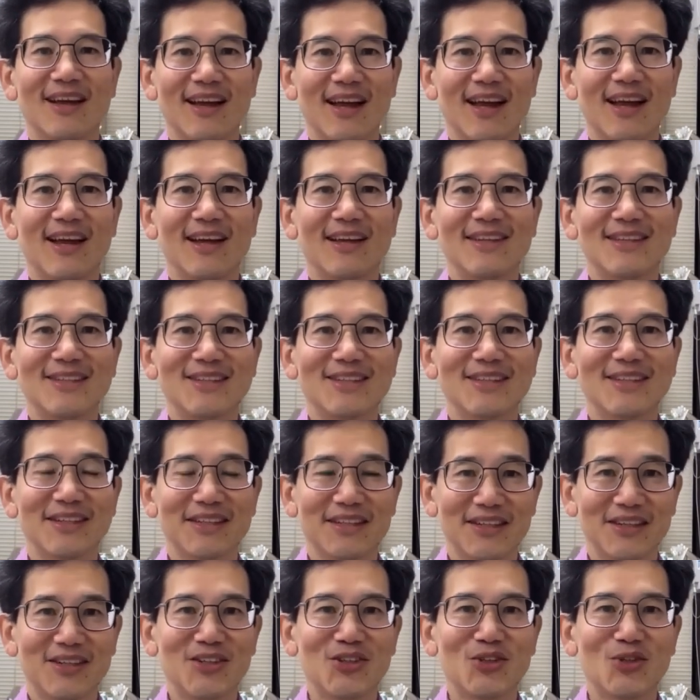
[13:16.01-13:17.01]
and
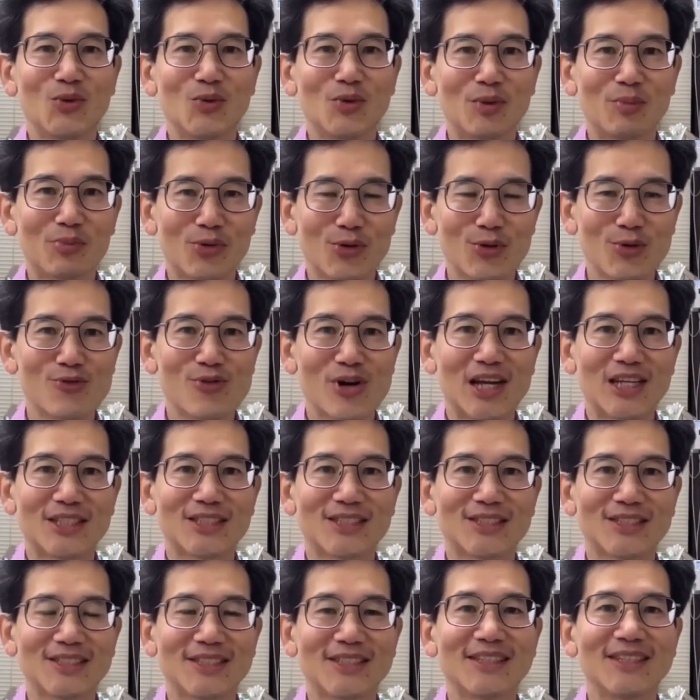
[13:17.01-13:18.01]
you will
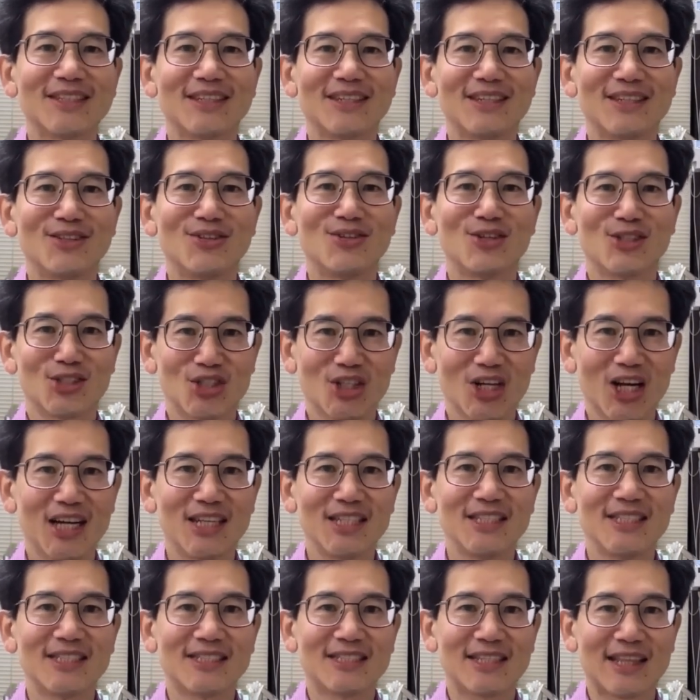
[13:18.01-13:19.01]
progress in your
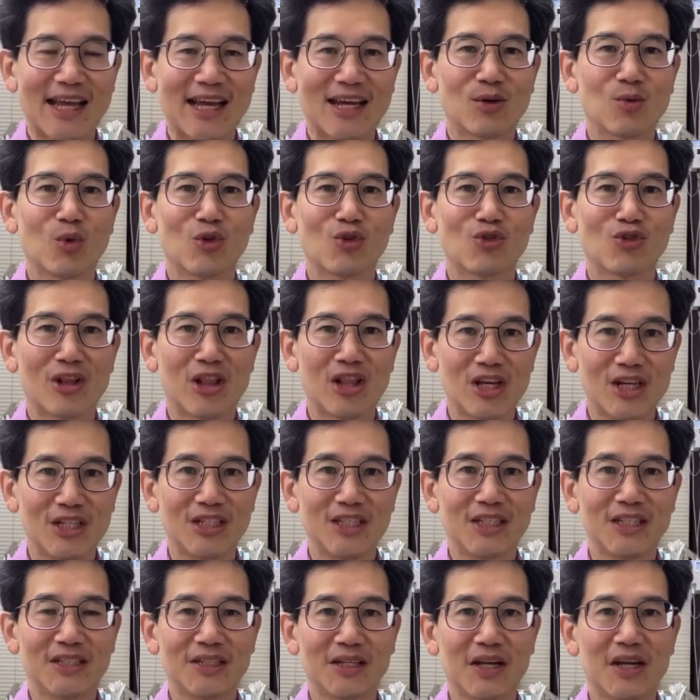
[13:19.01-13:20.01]
Chinese language
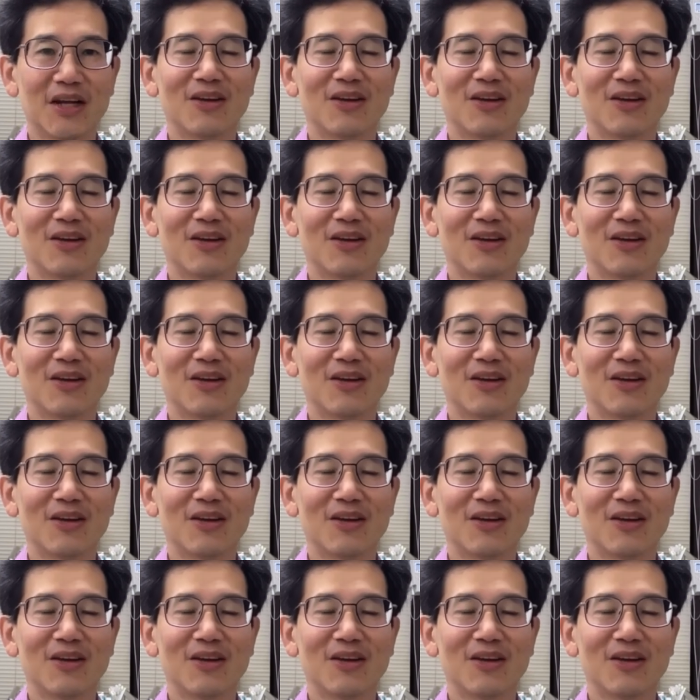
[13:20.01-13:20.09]
learning